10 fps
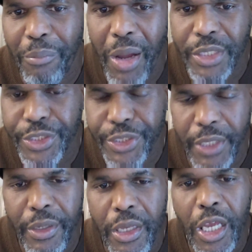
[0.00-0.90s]
our
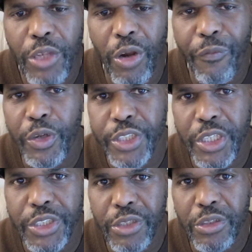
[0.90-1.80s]
mindset in order for us to
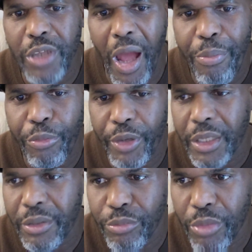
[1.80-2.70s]
continue to
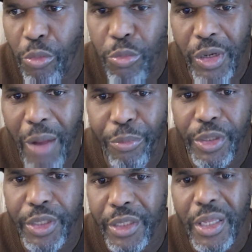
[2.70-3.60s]
operate in what we want to
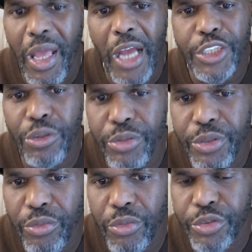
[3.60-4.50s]
operate in. And so
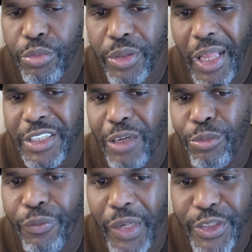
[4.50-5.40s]
that's how
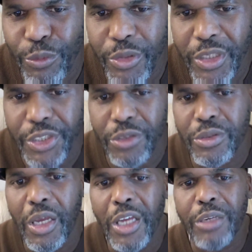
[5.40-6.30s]
we
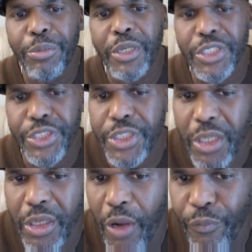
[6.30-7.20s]
continue to be
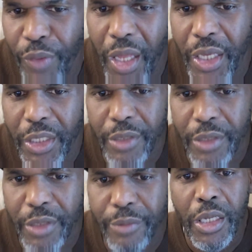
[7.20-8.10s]
consistent in our flying,
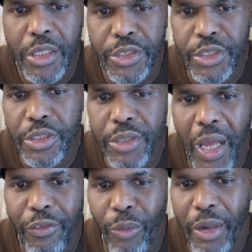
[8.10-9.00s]
continue to
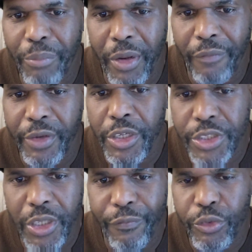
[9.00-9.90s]
have the right amount of
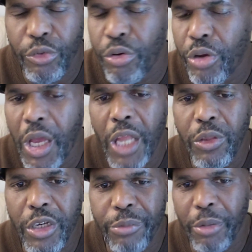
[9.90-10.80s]
energy and fuel
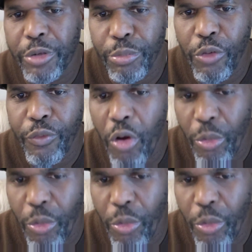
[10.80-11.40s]
in order to be able to move